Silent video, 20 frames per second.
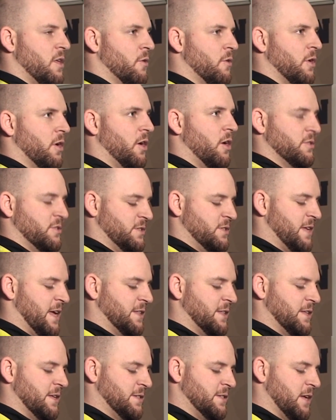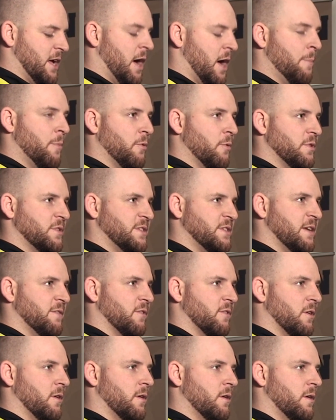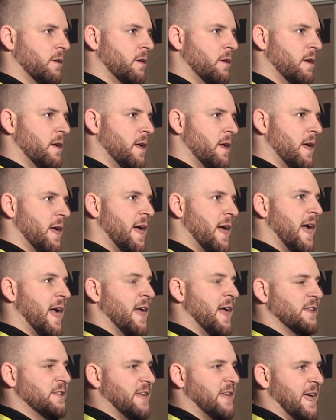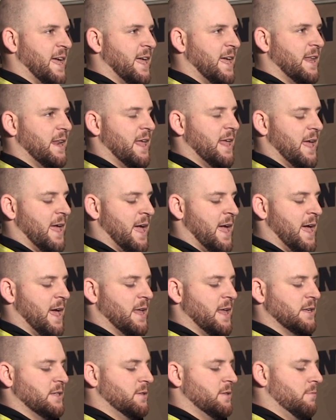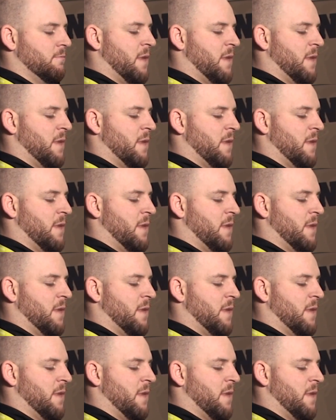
you can also take this upper receiver and take it and